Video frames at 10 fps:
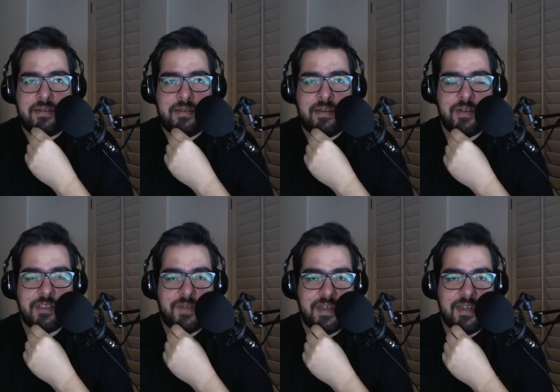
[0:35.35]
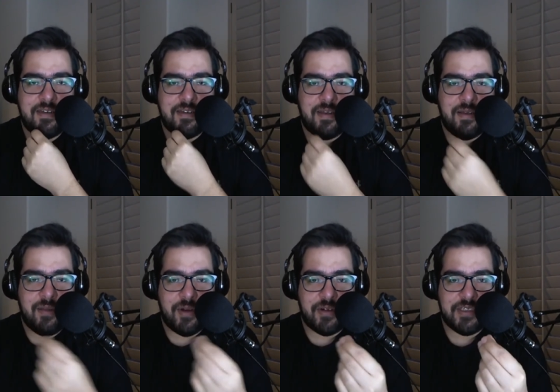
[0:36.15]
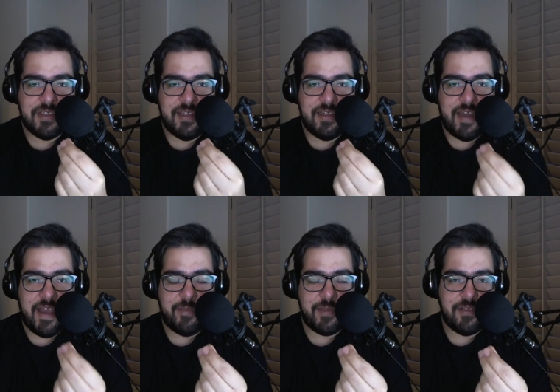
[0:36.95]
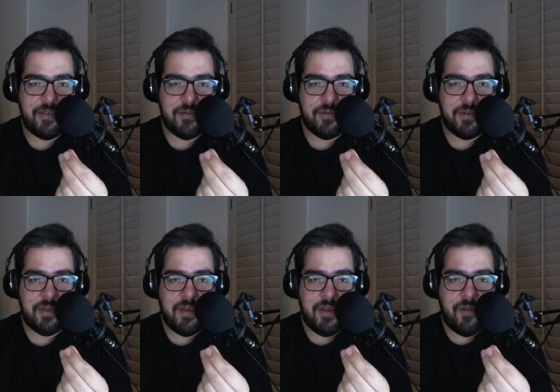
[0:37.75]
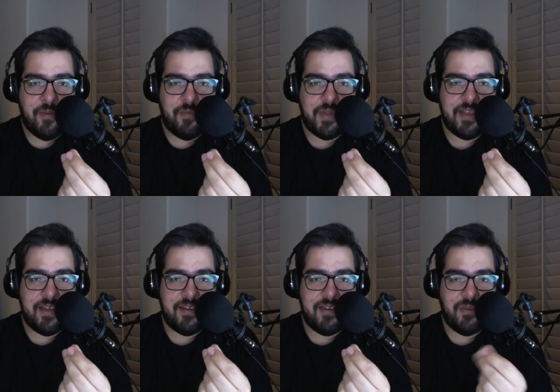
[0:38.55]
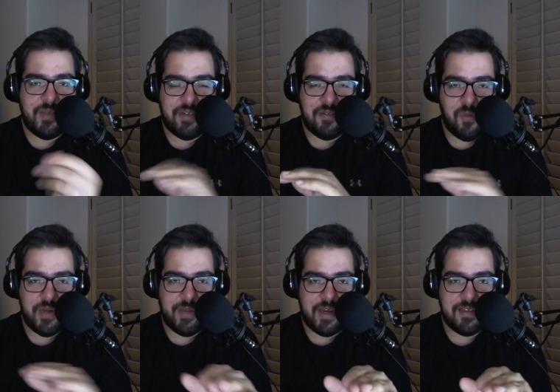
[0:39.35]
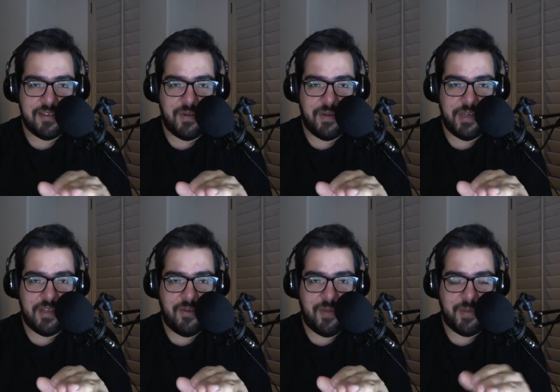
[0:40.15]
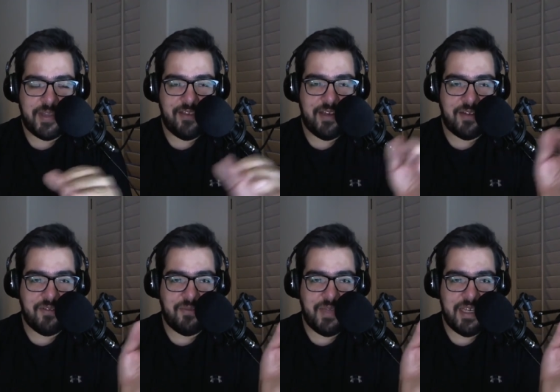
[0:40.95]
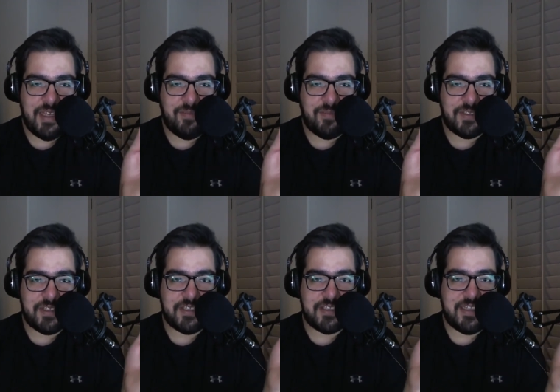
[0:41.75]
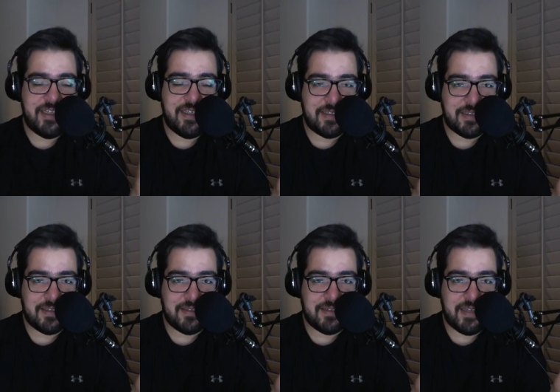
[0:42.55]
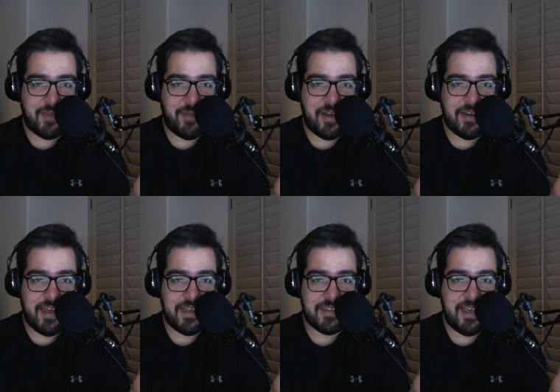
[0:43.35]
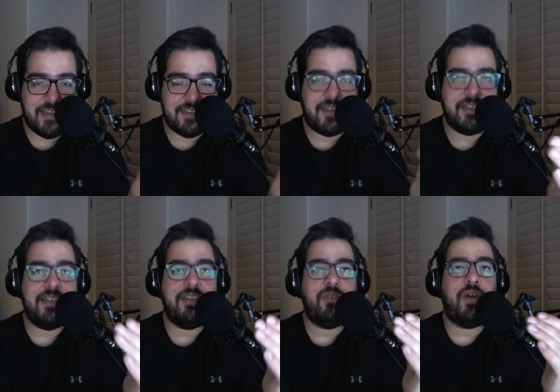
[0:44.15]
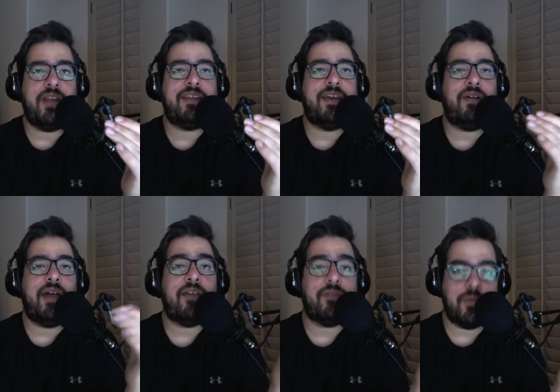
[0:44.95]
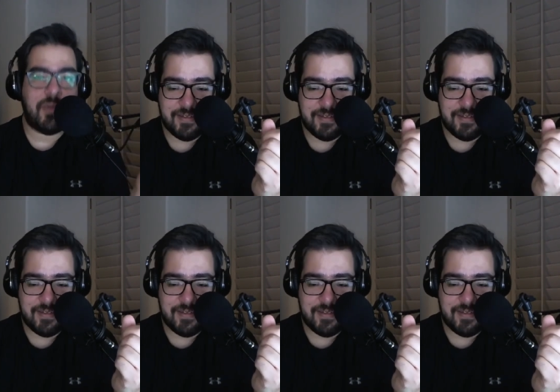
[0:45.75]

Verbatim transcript: You know, it's funny, an embarrassing thing can happen to you, but then you tell nobody about it because you don't want anybody to know about it, but then you get onto a medium such as this, like a podcast, and suddenly you want to tell everyone.